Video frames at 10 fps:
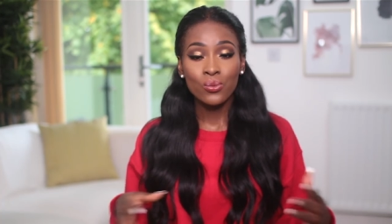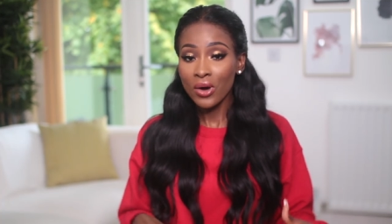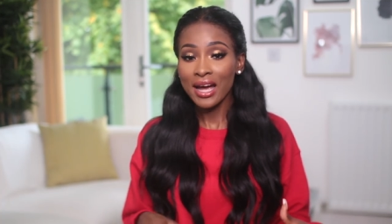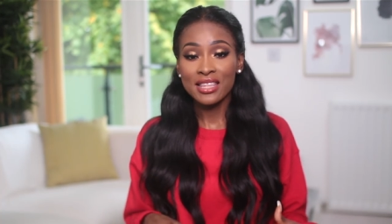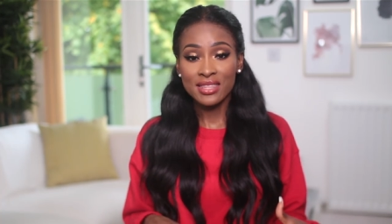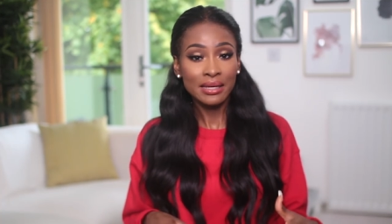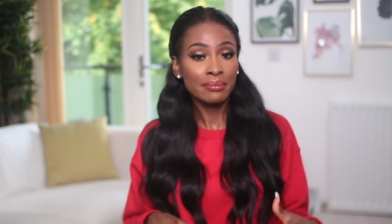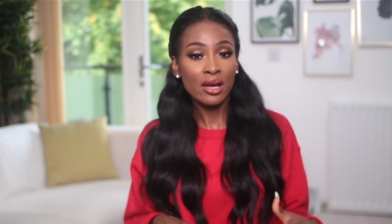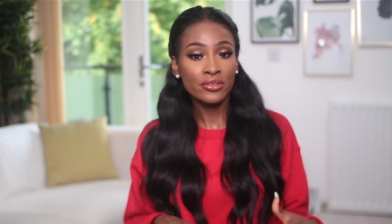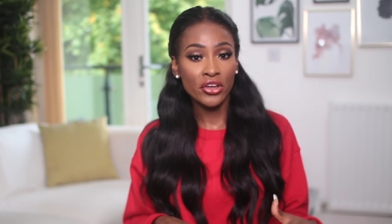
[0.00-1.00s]
what I think
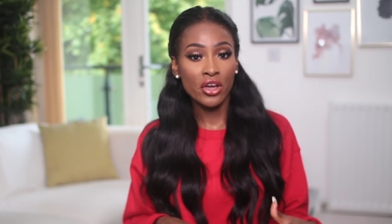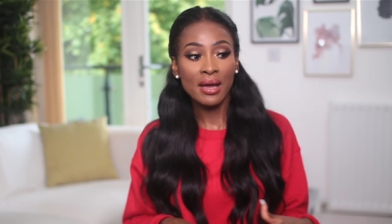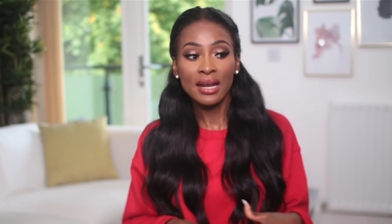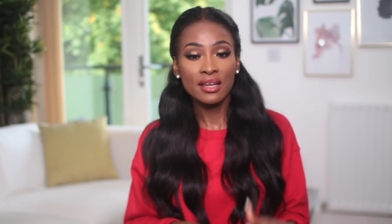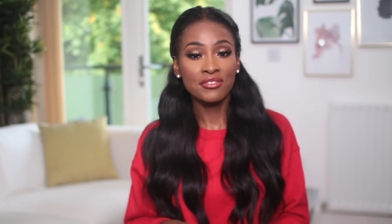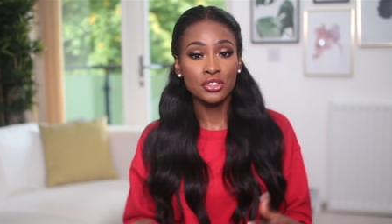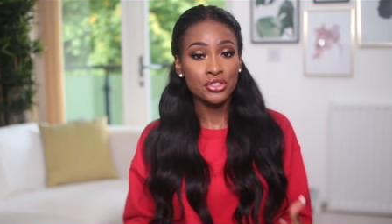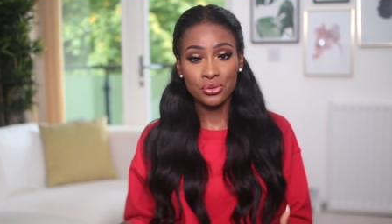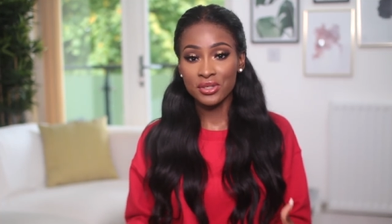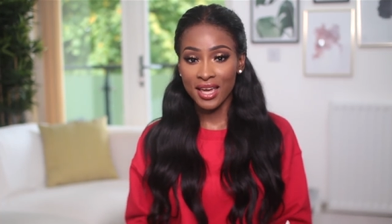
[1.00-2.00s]
about them and if you
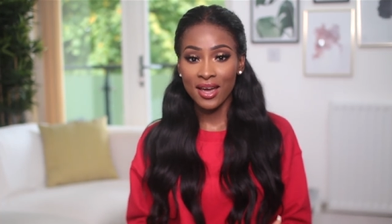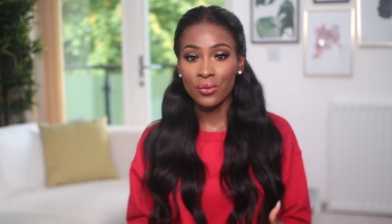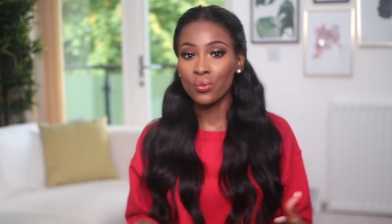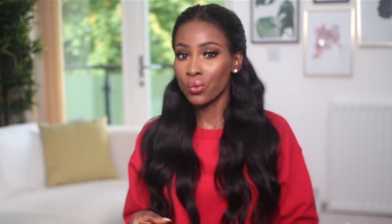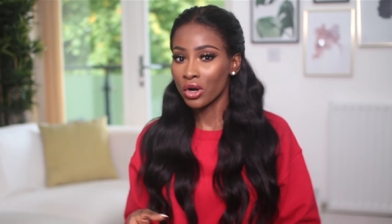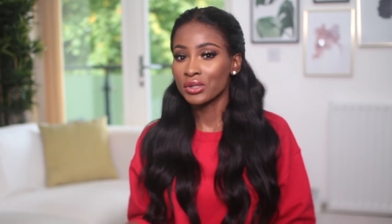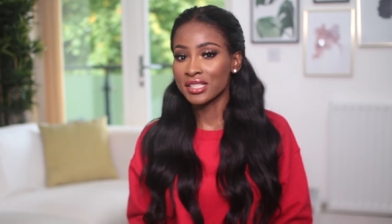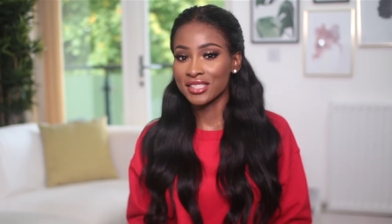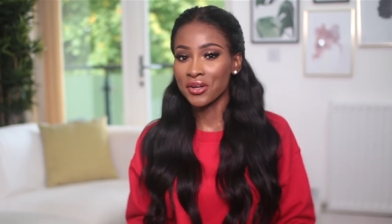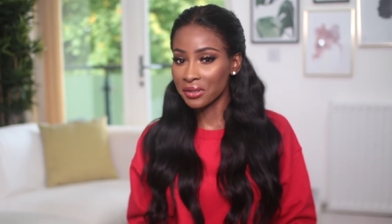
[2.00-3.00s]
do get what you
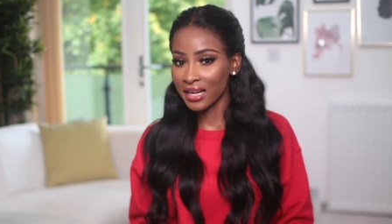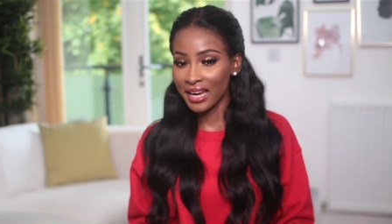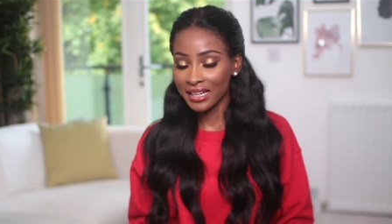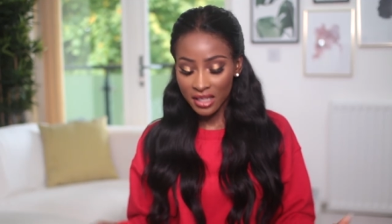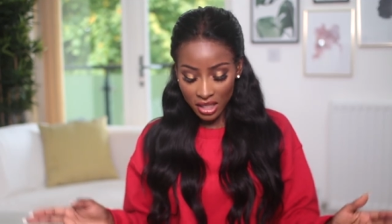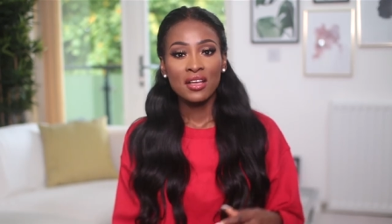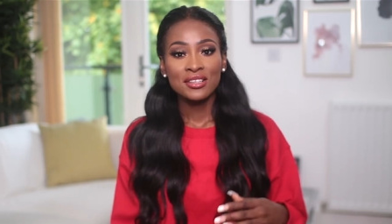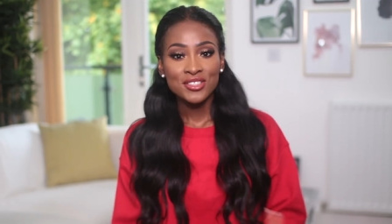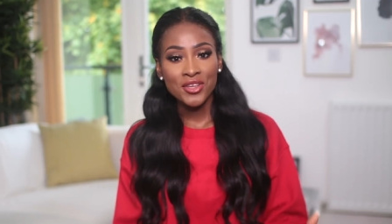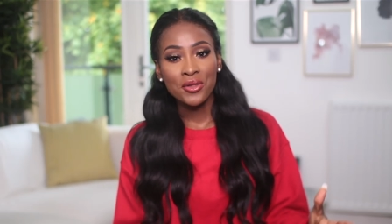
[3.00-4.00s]
see online.
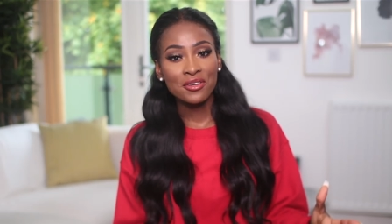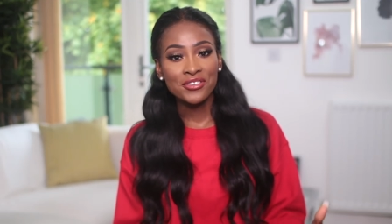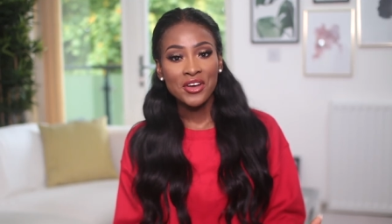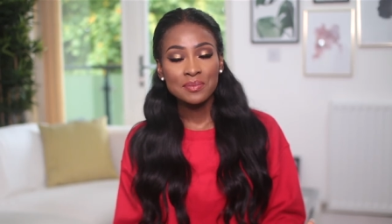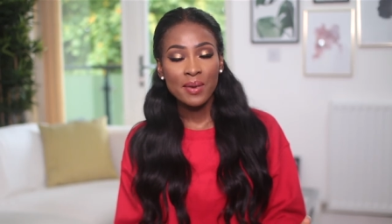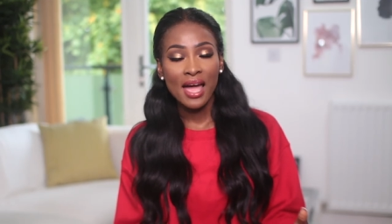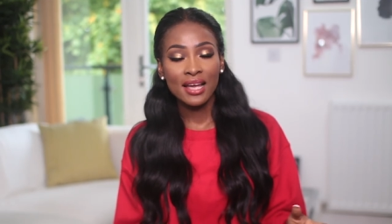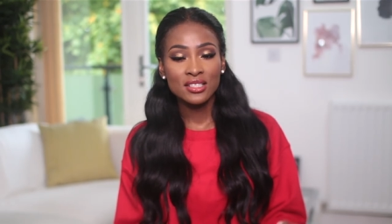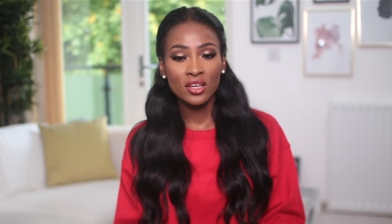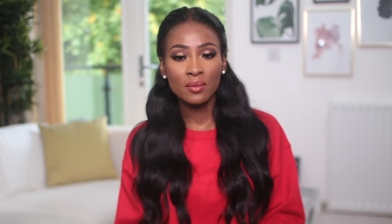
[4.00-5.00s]
So the first
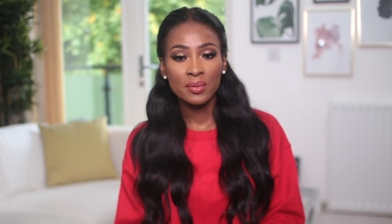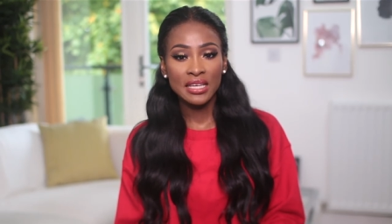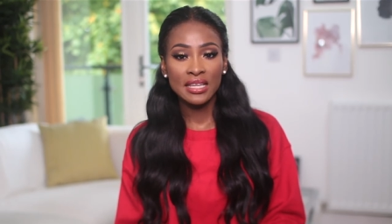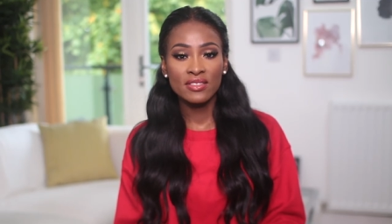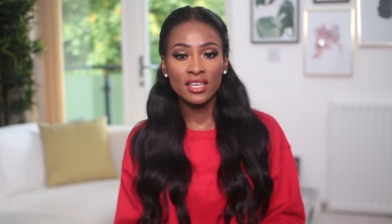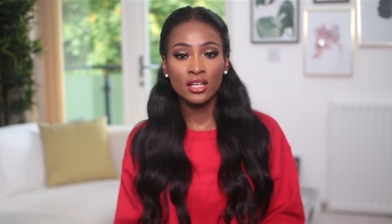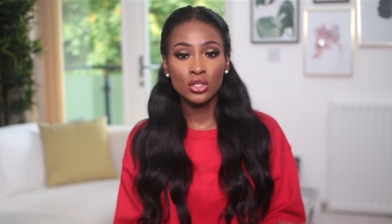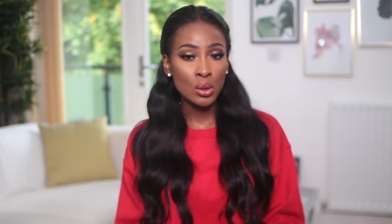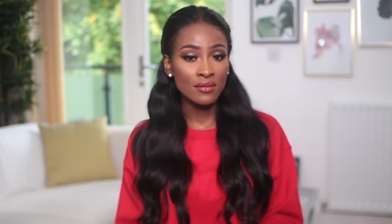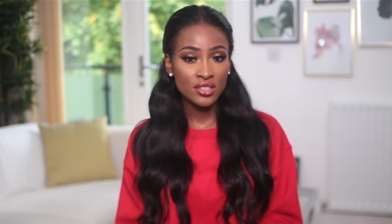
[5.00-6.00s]
bag is gonna be the
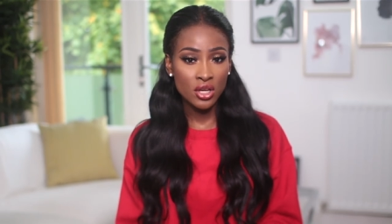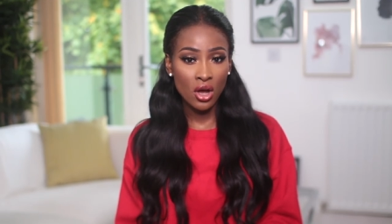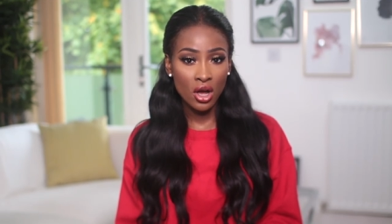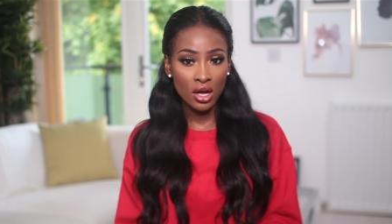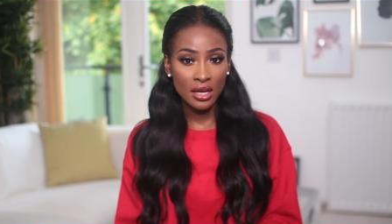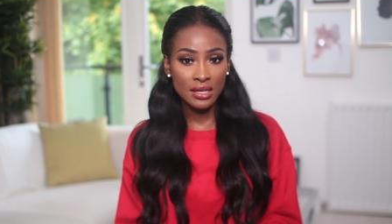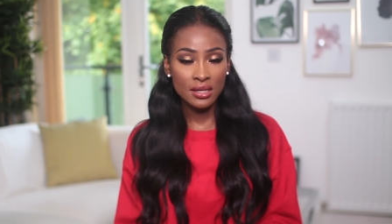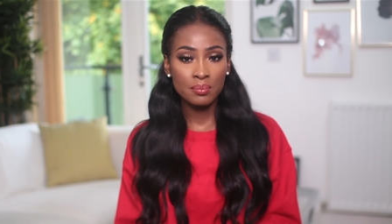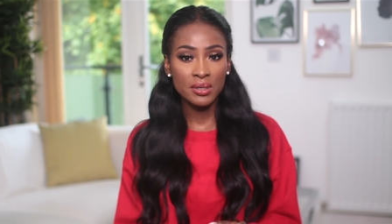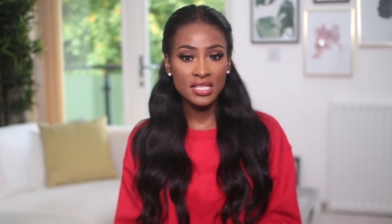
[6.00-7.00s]
Louis
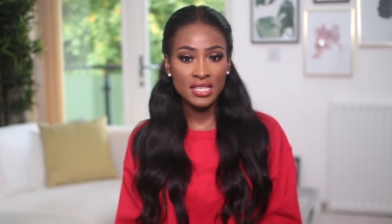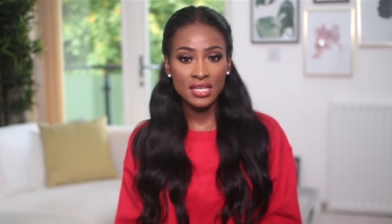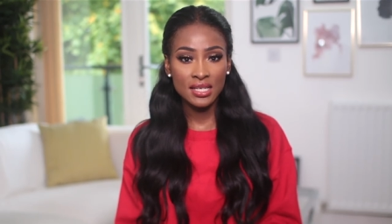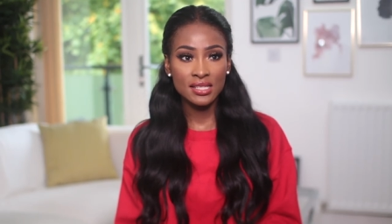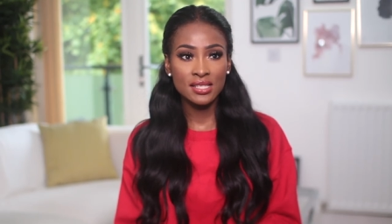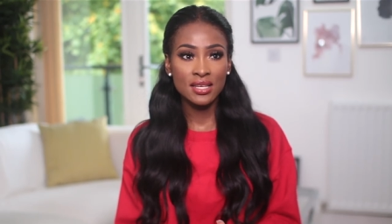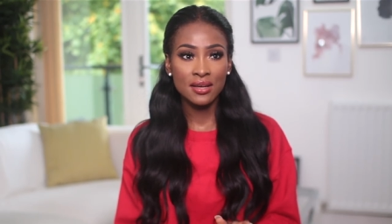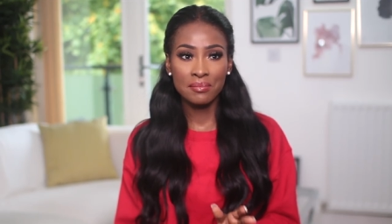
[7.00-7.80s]
Vuitton Petite